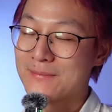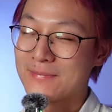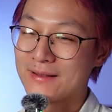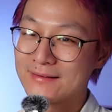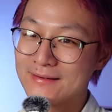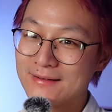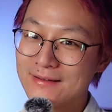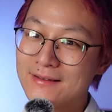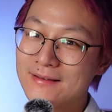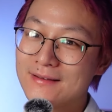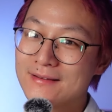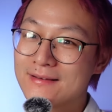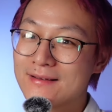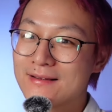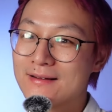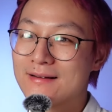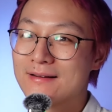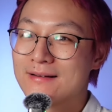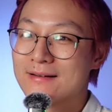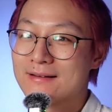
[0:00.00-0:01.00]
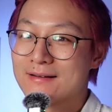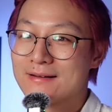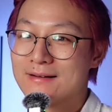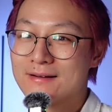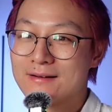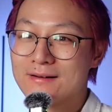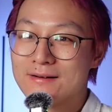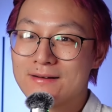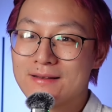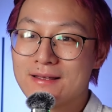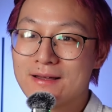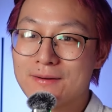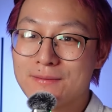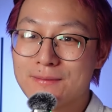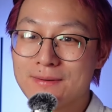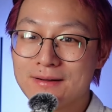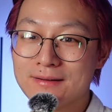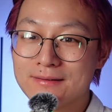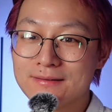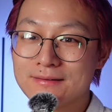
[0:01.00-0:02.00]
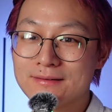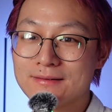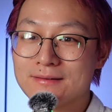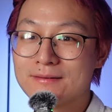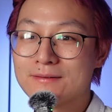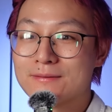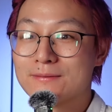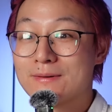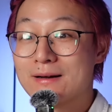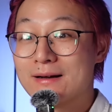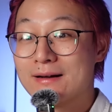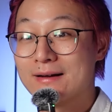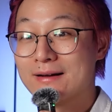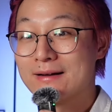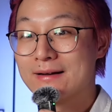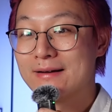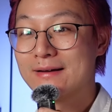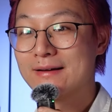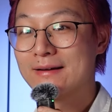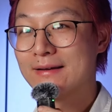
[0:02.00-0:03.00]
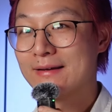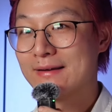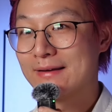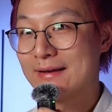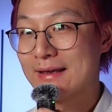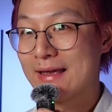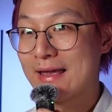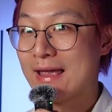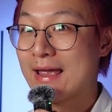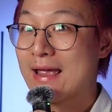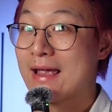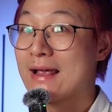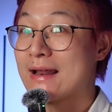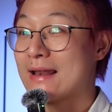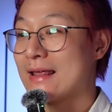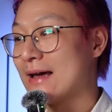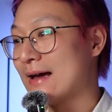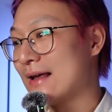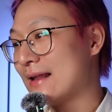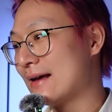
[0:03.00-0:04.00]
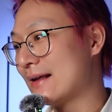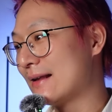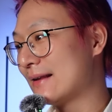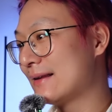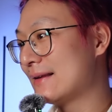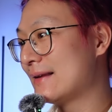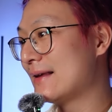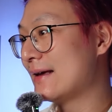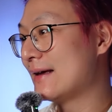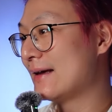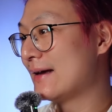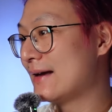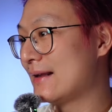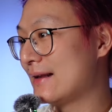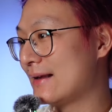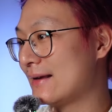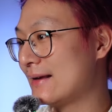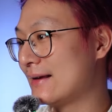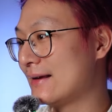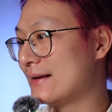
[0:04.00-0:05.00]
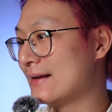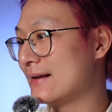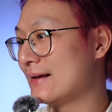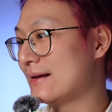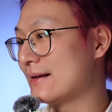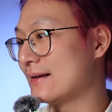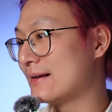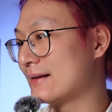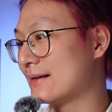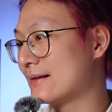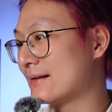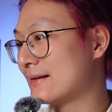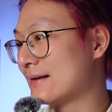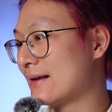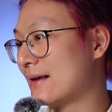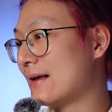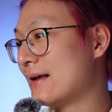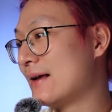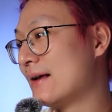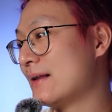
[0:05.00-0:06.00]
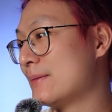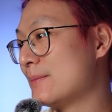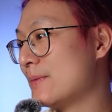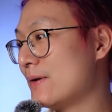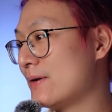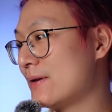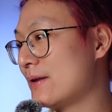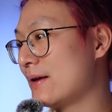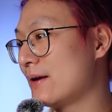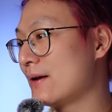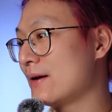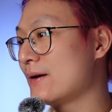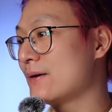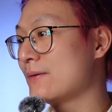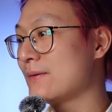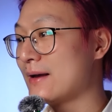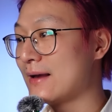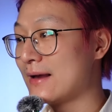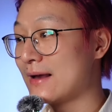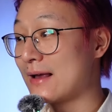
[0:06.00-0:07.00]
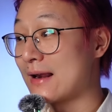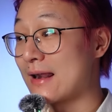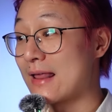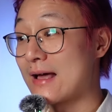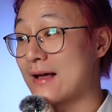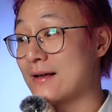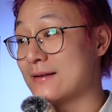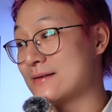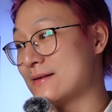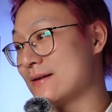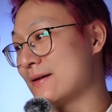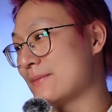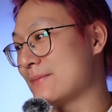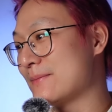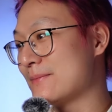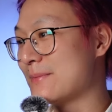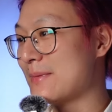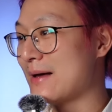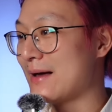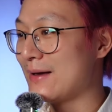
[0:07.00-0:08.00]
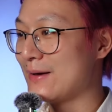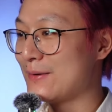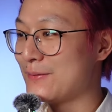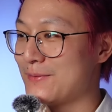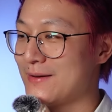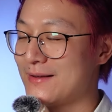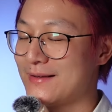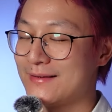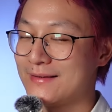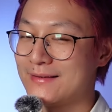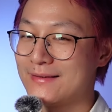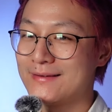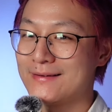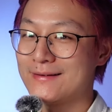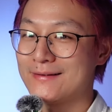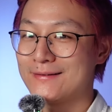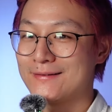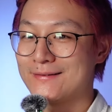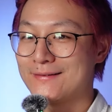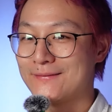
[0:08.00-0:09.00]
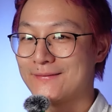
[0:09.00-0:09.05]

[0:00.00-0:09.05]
My tears gone cold, I wonder why. Da da da da da. Morning rain clouds up my window.